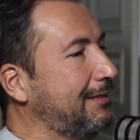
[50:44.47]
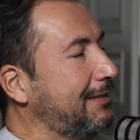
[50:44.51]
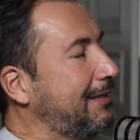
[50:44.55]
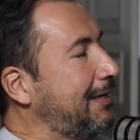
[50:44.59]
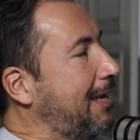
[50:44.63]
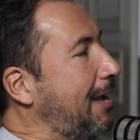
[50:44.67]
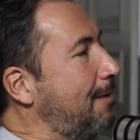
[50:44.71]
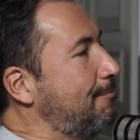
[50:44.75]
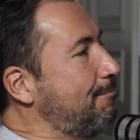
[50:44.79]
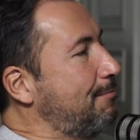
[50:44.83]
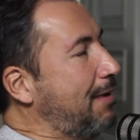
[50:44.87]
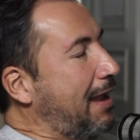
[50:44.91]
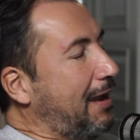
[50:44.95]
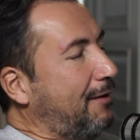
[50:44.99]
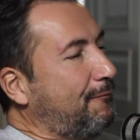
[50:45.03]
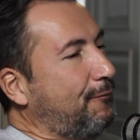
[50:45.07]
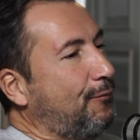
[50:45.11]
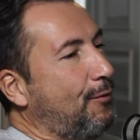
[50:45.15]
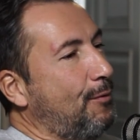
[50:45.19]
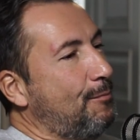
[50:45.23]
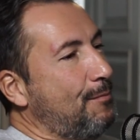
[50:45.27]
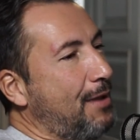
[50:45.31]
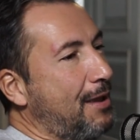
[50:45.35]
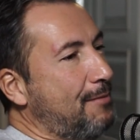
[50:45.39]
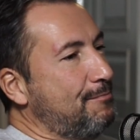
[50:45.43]
Come back
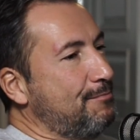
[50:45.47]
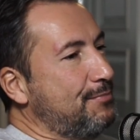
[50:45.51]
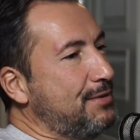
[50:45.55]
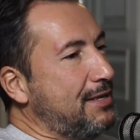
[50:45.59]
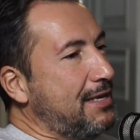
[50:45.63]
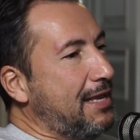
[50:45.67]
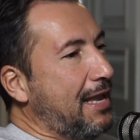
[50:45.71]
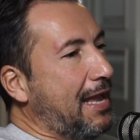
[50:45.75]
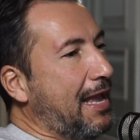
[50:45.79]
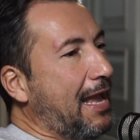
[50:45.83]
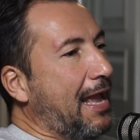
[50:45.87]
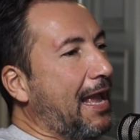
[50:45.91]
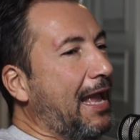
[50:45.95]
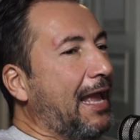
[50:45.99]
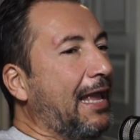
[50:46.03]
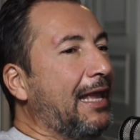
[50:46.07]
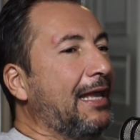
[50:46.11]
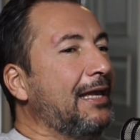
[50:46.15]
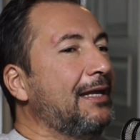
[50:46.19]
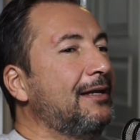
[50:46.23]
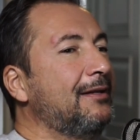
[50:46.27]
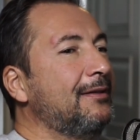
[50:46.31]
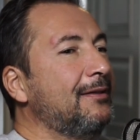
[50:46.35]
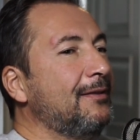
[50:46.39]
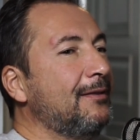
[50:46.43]
from
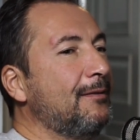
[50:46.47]
NBA,